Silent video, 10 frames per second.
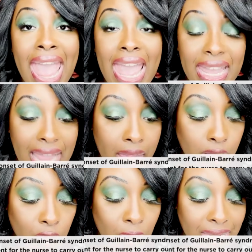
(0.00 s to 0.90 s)
And guys,
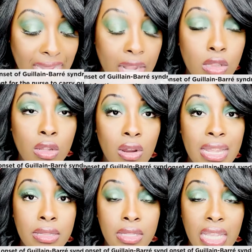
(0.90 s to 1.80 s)
the correct answer
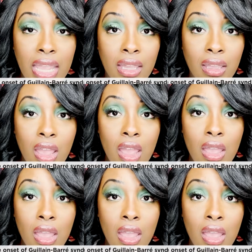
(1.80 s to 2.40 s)
is D.